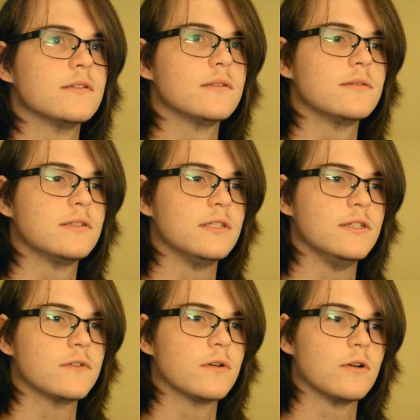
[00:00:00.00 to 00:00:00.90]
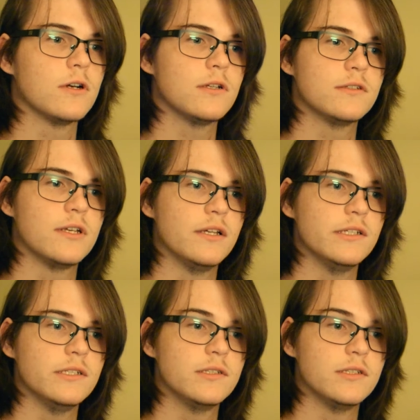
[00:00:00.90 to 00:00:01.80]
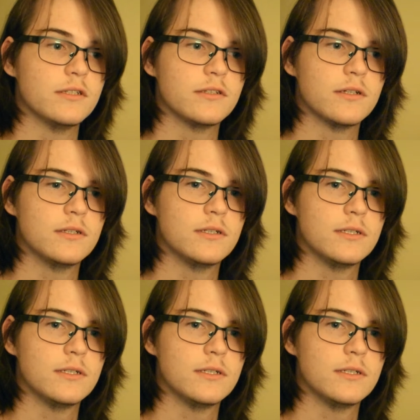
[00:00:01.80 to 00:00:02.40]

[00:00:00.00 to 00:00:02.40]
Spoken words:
Steve Carell as Andy Stitzer,